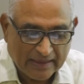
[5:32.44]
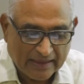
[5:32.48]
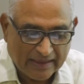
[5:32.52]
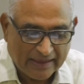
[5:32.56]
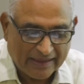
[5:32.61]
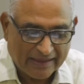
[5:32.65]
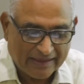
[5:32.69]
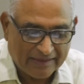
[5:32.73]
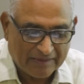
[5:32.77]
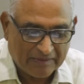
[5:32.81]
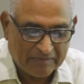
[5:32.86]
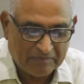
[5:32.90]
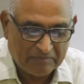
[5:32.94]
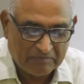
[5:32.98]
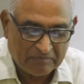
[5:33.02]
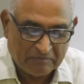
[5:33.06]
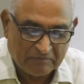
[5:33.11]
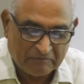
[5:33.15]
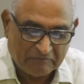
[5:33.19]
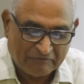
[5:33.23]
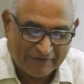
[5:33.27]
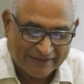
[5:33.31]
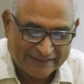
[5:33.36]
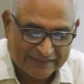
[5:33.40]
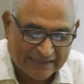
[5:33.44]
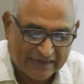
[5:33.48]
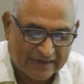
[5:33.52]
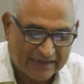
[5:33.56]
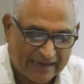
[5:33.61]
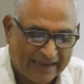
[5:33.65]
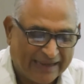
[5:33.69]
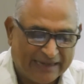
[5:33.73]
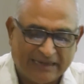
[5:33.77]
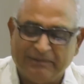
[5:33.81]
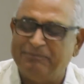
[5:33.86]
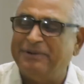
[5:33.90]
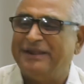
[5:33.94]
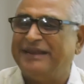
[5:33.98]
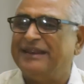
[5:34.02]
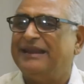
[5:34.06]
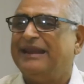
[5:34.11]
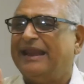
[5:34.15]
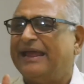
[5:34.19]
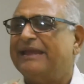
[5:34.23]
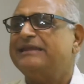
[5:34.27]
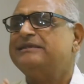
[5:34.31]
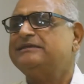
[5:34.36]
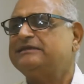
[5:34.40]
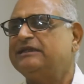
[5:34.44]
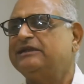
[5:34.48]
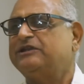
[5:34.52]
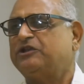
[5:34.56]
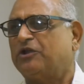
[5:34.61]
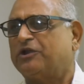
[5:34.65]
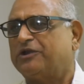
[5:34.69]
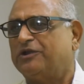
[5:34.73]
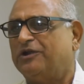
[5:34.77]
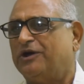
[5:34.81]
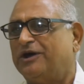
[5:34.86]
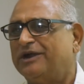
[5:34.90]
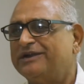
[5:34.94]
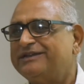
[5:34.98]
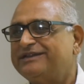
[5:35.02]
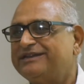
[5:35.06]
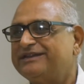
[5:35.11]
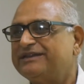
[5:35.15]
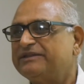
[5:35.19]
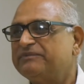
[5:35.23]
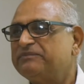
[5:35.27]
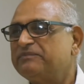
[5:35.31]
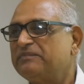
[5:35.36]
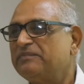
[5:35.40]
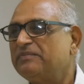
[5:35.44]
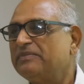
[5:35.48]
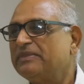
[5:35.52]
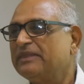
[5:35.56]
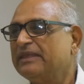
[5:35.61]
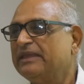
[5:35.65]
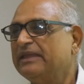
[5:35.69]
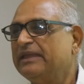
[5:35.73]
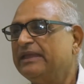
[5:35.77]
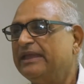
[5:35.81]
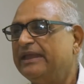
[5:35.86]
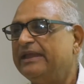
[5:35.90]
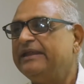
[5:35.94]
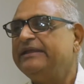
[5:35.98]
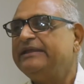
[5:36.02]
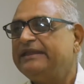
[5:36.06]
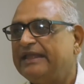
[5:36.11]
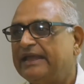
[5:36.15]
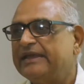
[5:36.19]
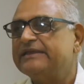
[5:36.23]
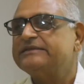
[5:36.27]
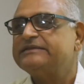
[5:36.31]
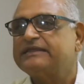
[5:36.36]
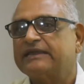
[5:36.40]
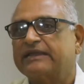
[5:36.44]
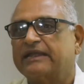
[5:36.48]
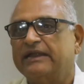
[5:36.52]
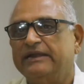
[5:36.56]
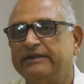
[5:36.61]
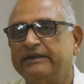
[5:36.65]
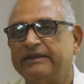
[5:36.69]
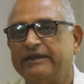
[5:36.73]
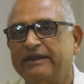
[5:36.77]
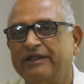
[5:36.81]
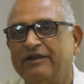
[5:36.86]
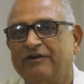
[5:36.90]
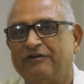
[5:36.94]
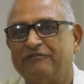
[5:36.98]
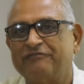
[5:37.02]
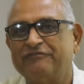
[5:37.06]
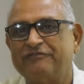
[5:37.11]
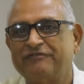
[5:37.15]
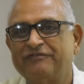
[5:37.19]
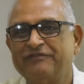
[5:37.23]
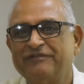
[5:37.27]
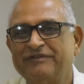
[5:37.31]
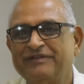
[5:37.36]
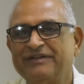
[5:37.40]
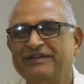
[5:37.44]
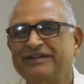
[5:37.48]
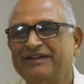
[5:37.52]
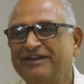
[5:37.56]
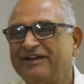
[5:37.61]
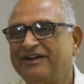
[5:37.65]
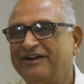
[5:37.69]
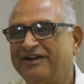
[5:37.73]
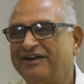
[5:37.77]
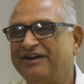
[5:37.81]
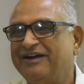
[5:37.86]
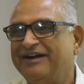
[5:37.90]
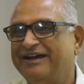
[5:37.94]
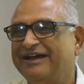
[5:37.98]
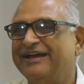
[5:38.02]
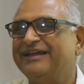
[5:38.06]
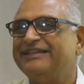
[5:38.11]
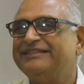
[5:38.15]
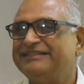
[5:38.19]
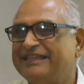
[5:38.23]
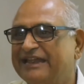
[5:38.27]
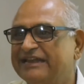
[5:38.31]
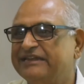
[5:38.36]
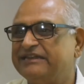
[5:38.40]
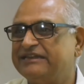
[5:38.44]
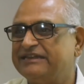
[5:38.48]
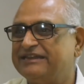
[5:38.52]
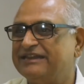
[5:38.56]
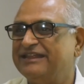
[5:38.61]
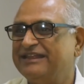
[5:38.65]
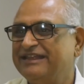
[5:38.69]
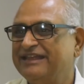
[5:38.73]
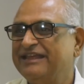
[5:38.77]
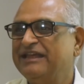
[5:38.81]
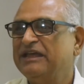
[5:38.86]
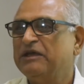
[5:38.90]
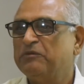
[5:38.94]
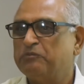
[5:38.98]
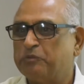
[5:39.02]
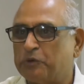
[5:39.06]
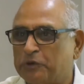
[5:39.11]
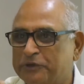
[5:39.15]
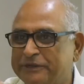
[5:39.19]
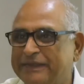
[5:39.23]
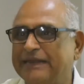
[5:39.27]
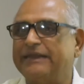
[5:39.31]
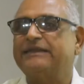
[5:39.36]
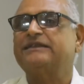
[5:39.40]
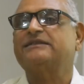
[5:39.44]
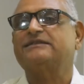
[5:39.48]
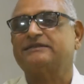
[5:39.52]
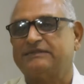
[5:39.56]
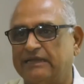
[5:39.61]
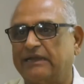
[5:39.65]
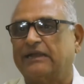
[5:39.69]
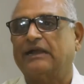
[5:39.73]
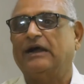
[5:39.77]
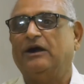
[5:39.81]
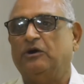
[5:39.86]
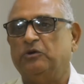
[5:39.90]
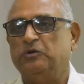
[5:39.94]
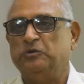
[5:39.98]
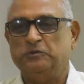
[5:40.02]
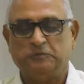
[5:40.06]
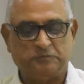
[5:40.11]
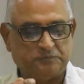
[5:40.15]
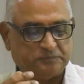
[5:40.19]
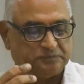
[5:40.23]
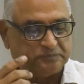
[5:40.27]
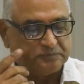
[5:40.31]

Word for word: Uh, whether anybody likes it or not, India is the country of uh, that protects the cow.